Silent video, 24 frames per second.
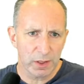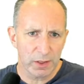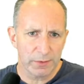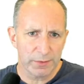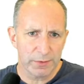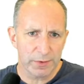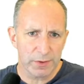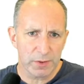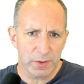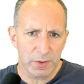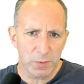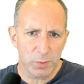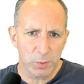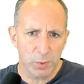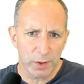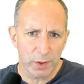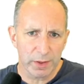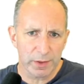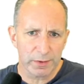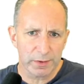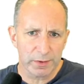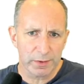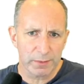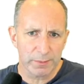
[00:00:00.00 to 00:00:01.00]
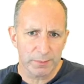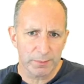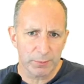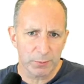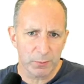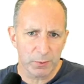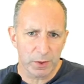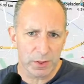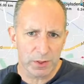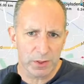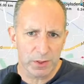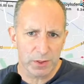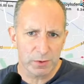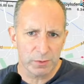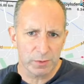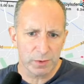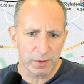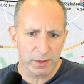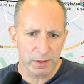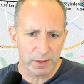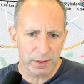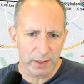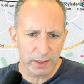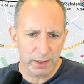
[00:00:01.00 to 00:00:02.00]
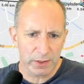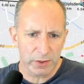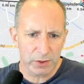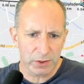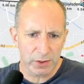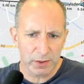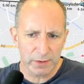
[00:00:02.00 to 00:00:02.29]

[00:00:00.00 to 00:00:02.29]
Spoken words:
there is one other question with location,